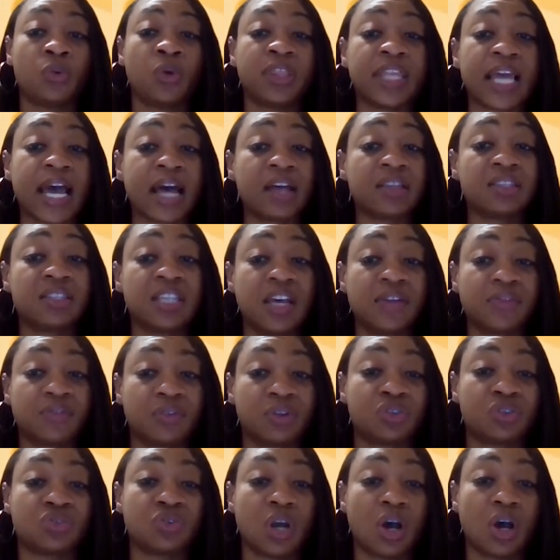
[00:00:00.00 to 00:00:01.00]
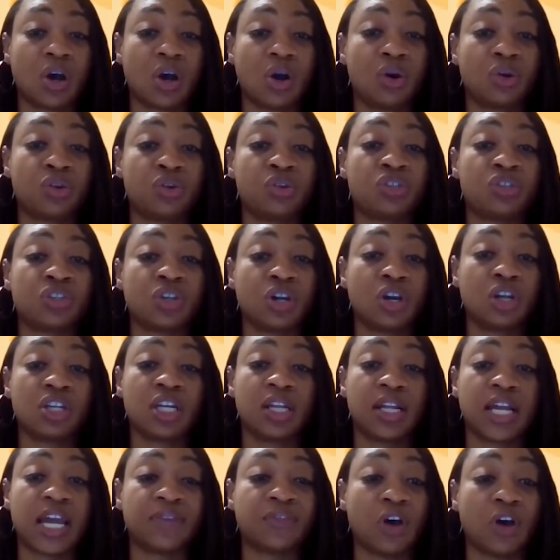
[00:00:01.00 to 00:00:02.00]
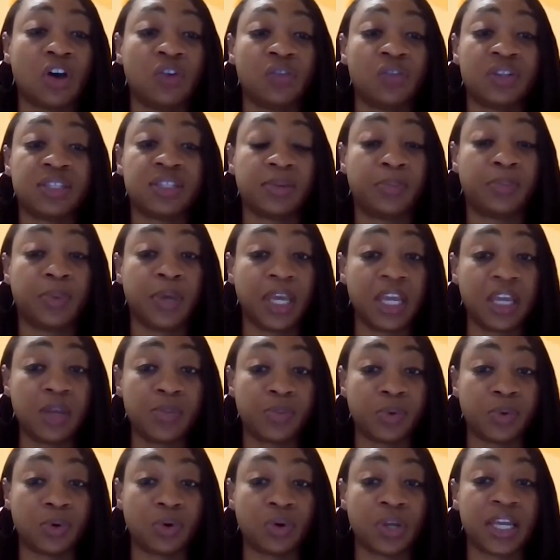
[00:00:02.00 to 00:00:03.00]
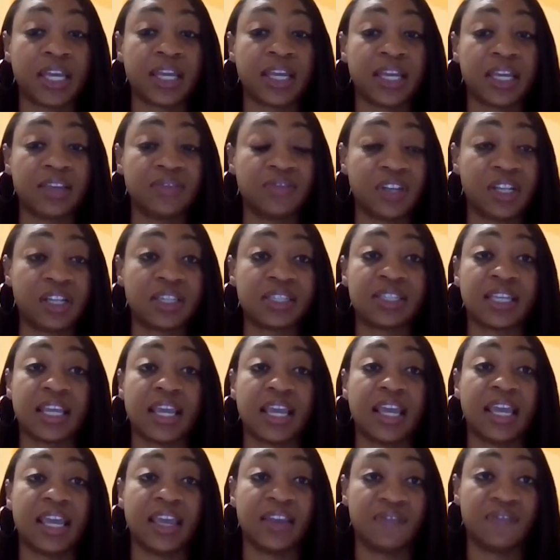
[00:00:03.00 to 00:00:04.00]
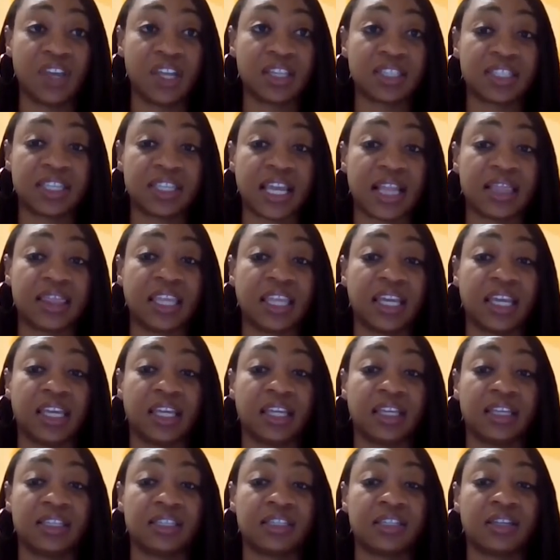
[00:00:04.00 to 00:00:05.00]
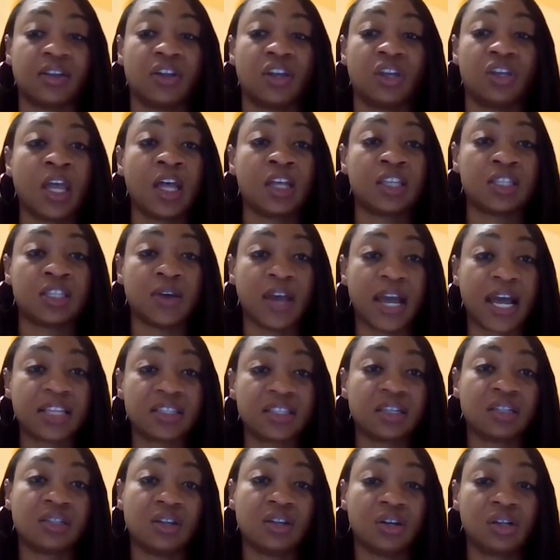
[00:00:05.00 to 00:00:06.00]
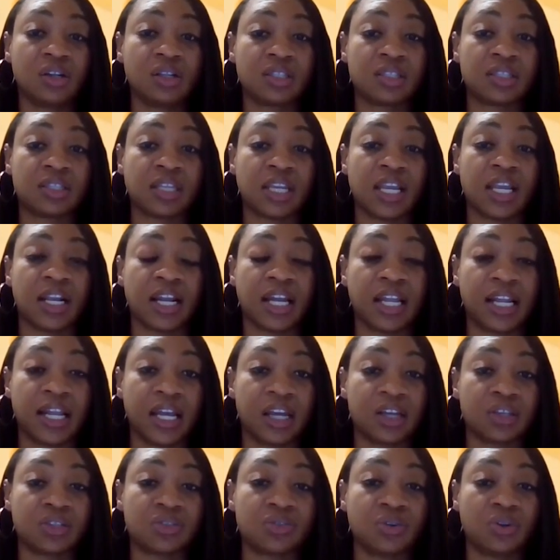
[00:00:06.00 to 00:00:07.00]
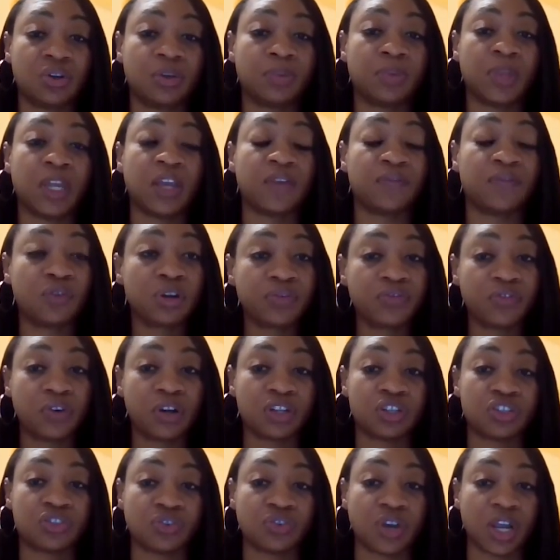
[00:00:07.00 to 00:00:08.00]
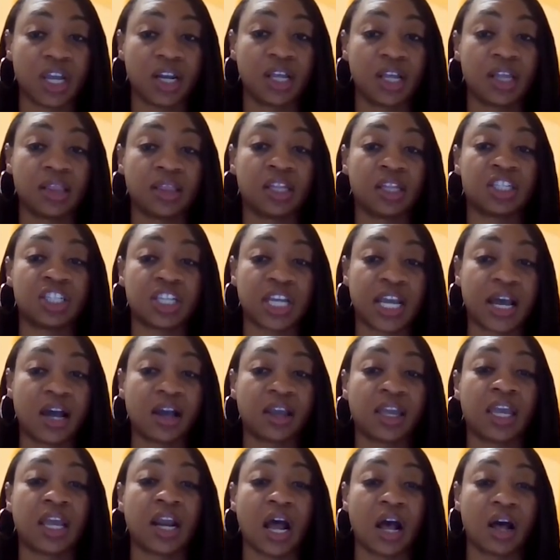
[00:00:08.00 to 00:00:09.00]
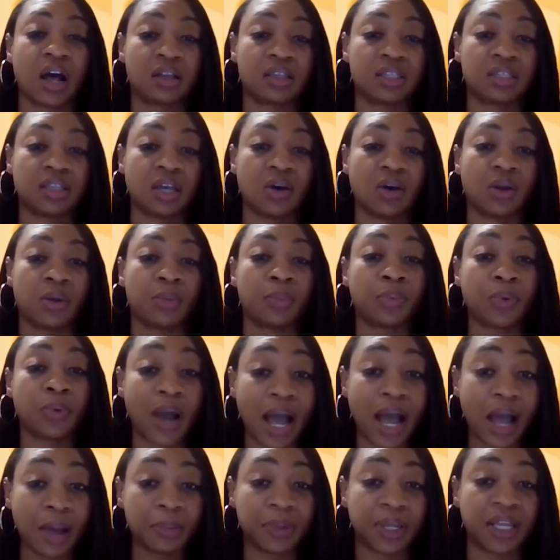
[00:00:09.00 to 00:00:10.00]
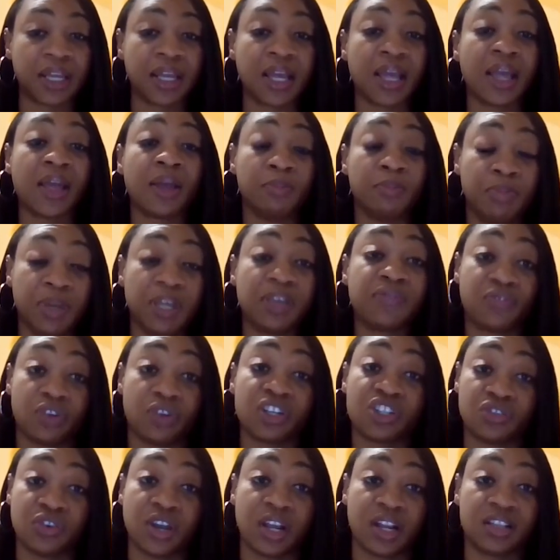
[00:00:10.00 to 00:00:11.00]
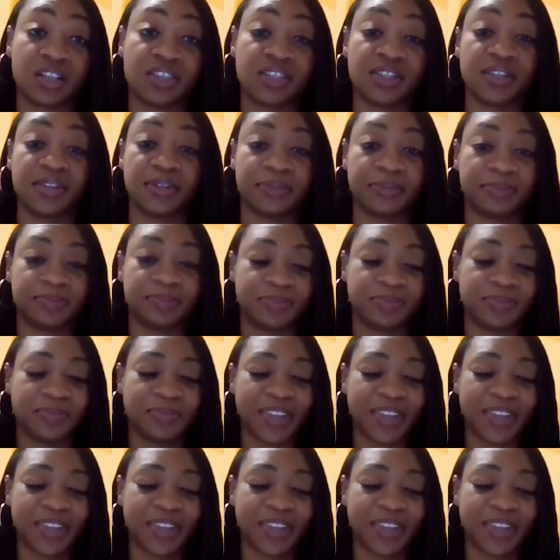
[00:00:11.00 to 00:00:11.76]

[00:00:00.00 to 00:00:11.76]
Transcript: Without self-control, you turn your life over to people, events, and things. So as adults in the classroom, if you're frustrated, the child can also and probably be frustrated too.